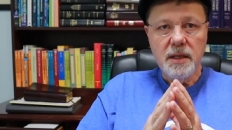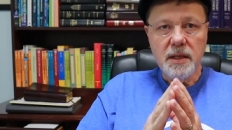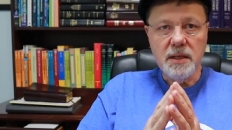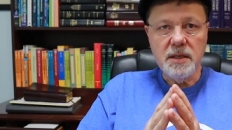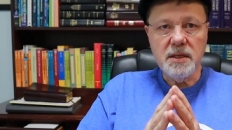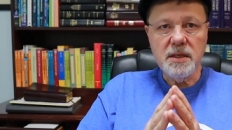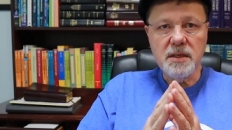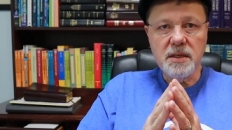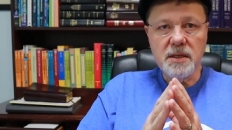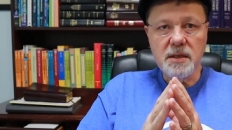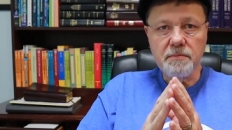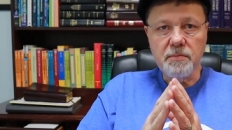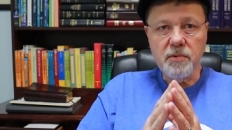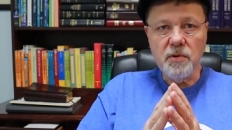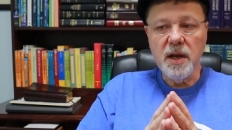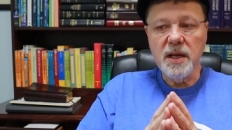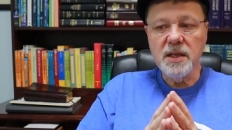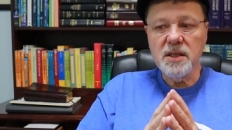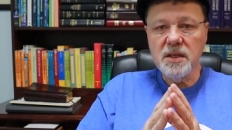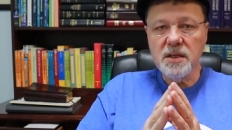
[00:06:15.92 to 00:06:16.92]
This is the
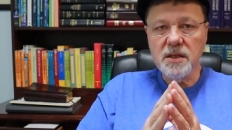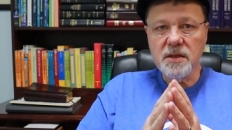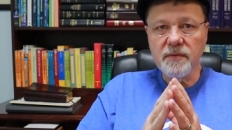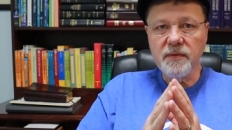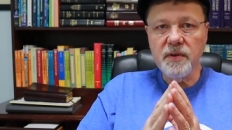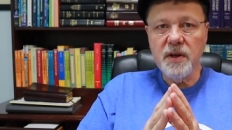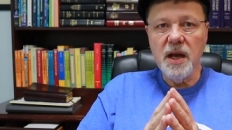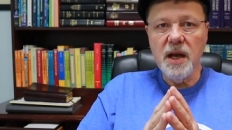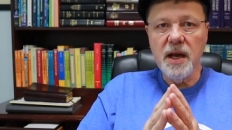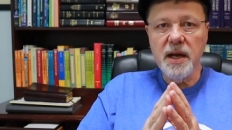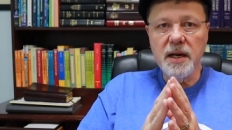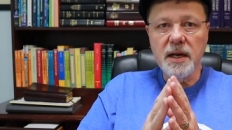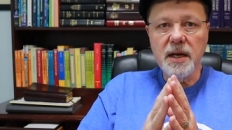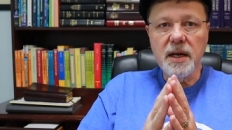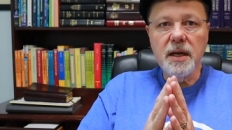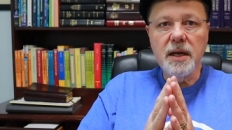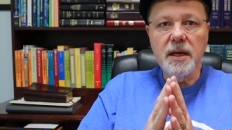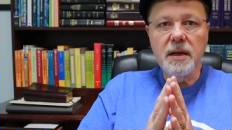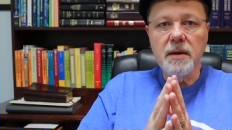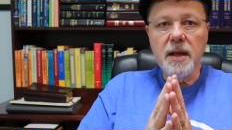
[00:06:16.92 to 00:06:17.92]
presence of God,
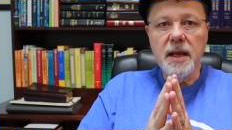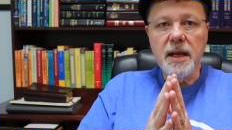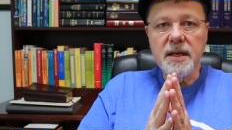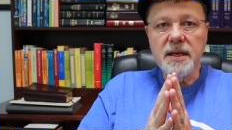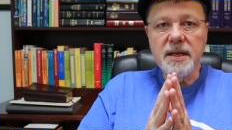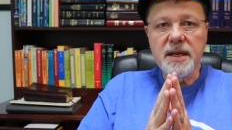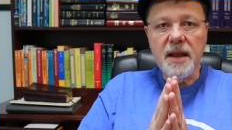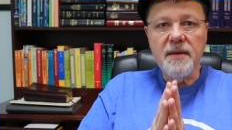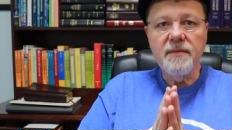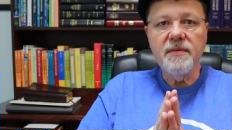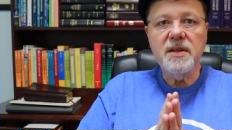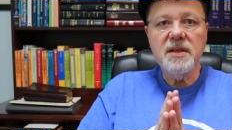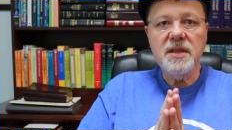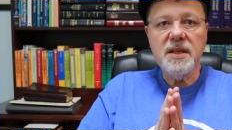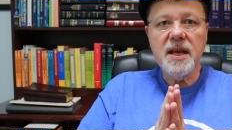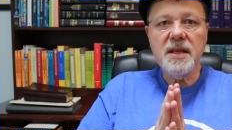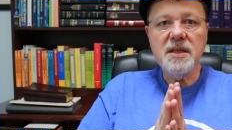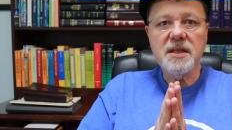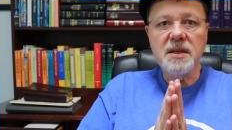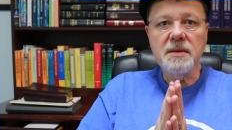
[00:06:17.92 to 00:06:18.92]
and David is
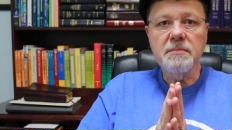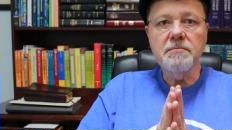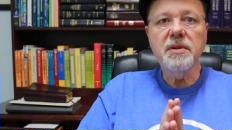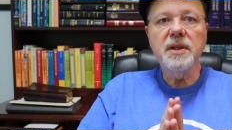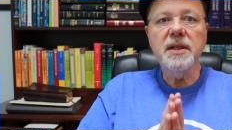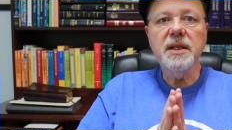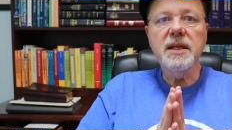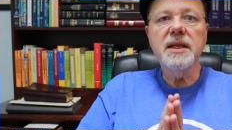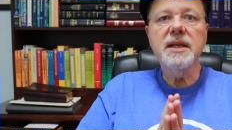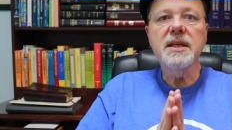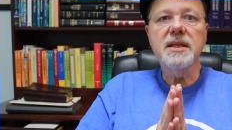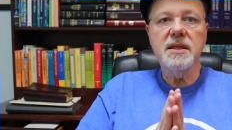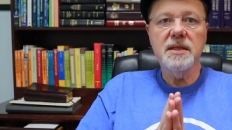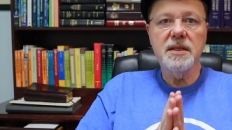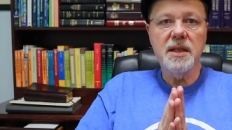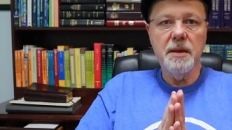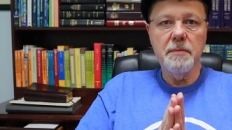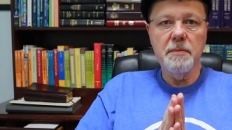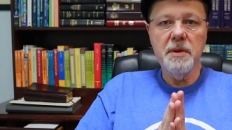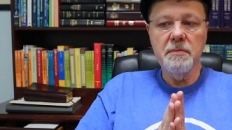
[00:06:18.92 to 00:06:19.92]
asking,
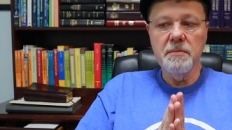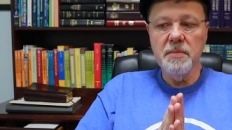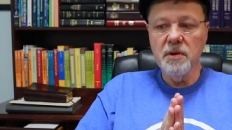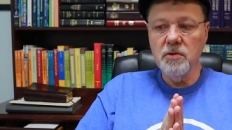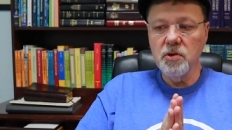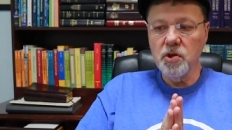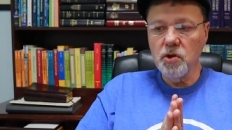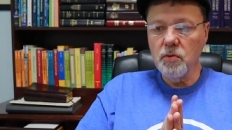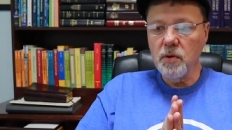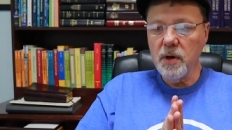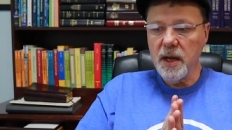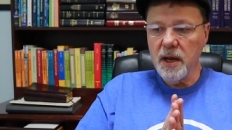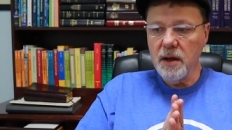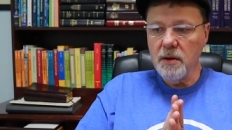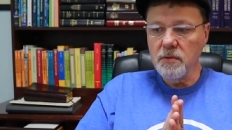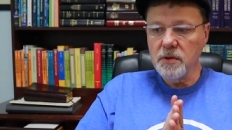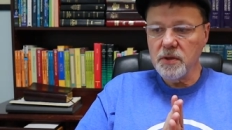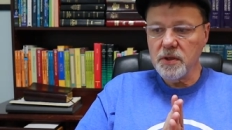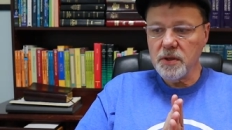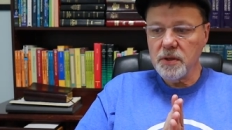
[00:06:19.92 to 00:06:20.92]
please let me build you a
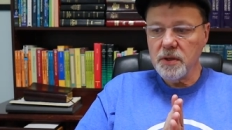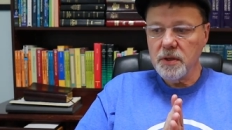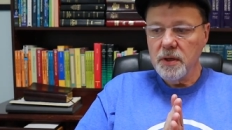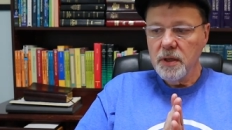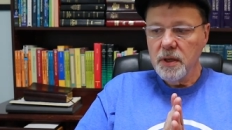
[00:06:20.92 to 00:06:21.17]
house.